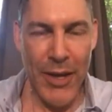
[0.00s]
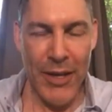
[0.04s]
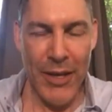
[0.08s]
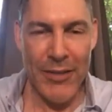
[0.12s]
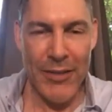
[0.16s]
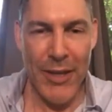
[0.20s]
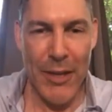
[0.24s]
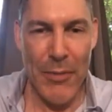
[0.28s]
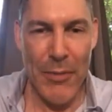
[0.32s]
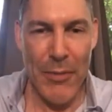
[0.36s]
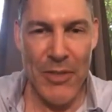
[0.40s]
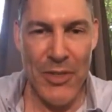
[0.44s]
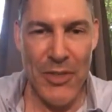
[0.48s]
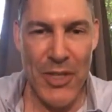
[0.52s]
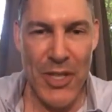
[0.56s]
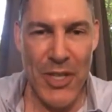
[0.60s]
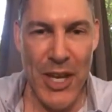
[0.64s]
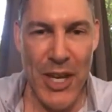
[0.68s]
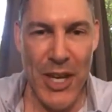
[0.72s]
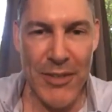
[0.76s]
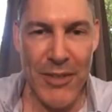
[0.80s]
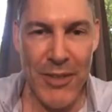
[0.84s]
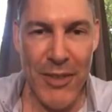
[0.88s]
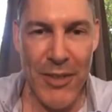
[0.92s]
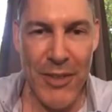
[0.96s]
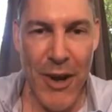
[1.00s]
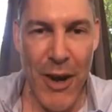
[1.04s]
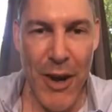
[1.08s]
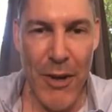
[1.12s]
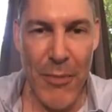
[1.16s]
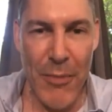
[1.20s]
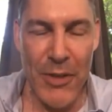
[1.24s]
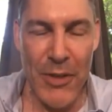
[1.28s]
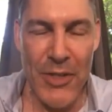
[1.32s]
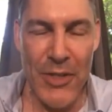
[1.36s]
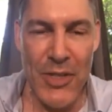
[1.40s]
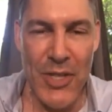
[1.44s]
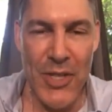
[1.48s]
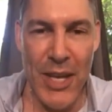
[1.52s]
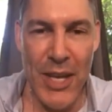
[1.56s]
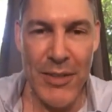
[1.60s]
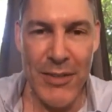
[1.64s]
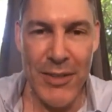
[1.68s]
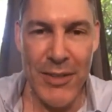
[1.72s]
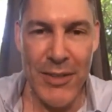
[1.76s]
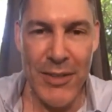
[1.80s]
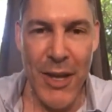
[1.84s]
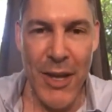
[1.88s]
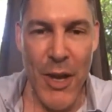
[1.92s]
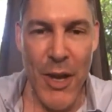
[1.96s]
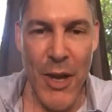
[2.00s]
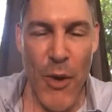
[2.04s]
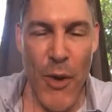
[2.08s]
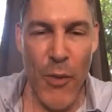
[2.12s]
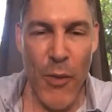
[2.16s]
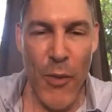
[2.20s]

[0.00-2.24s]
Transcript: His name is Jason Hartman. Jason,